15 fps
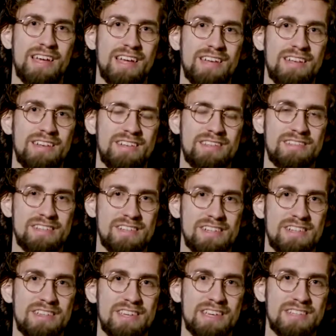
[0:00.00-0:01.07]
and
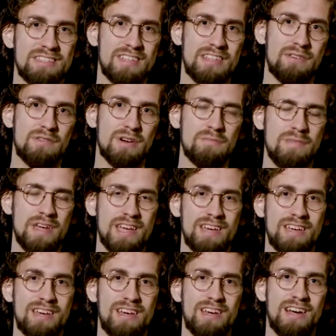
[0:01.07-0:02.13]
seeing things that they want to
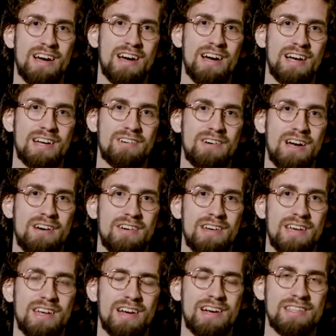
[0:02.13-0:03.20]
make. I go
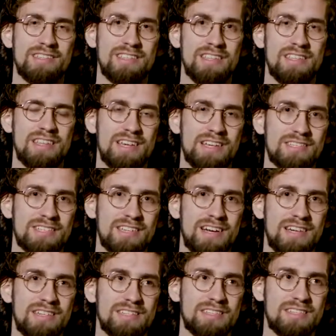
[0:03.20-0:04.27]
out and I see things and
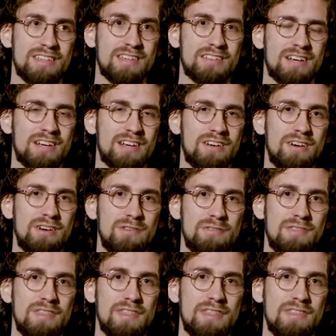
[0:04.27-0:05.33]
I just think like, oh,
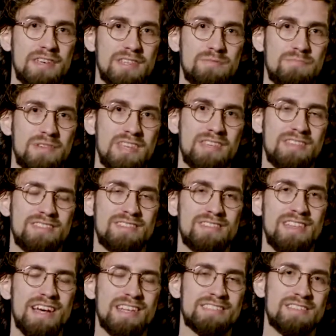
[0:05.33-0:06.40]
this piece,
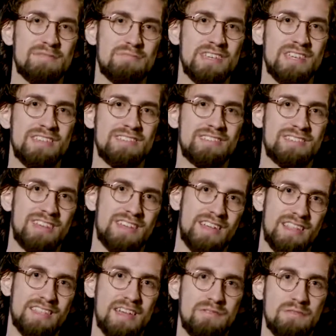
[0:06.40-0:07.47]
that's the piece
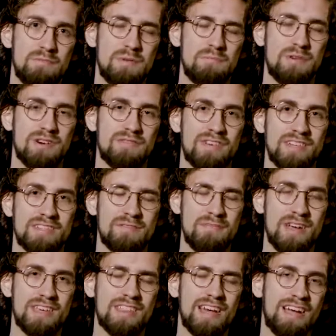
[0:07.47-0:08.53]
that would be perfect to
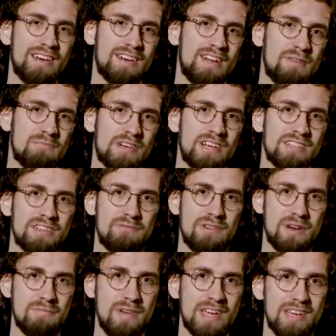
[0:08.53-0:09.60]
make that. Not because I
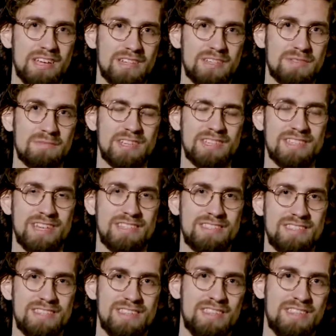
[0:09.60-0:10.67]
want to make it, just because I
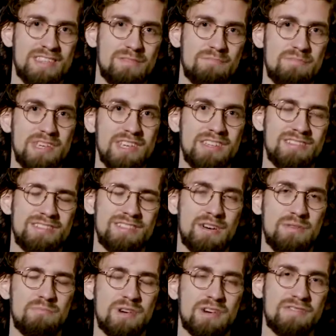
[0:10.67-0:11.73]
see the piece
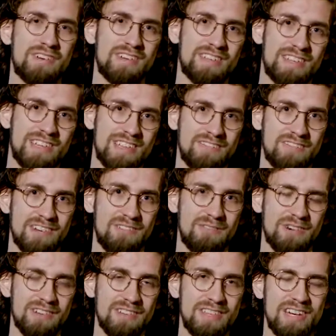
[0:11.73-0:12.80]
so perfectly in the real
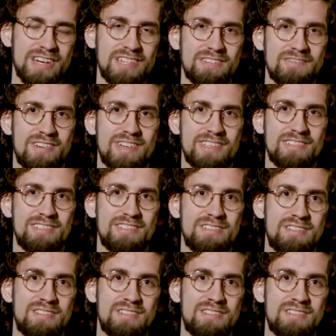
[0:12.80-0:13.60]
world and I just want